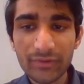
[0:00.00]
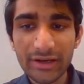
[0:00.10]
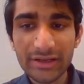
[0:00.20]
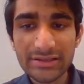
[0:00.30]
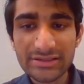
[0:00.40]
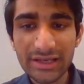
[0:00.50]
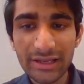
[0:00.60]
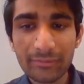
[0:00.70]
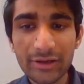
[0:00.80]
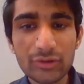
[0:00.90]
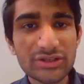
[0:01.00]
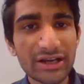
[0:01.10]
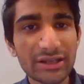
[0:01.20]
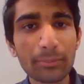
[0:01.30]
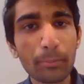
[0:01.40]
it is telling me to
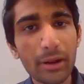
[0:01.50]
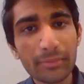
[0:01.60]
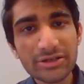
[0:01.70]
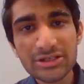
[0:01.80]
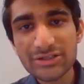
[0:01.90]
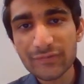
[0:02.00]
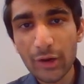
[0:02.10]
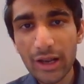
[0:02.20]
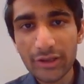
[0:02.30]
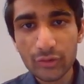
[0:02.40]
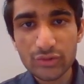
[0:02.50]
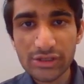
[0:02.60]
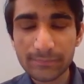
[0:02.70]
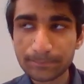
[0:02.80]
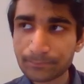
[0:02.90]
set the permissions for our user.